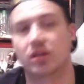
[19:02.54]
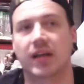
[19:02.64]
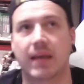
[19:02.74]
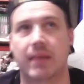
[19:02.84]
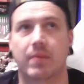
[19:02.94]

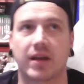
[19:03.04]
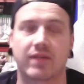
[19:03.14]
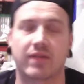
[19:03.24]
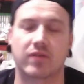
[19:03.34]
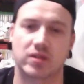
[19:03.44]
gaming market
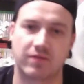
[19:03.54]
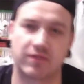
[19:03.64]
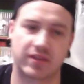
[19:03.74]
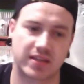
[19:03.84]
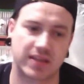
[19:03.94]
if I've got
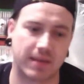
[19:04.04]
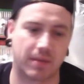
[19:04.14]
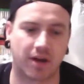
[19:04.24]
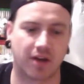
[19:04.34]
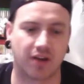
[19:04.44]
something set in my
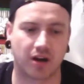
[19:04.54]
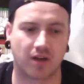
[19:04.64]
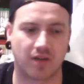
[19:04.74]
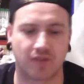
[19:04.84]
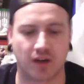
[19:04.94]
mind that I
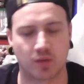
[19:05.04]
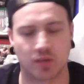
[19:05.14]
can't find,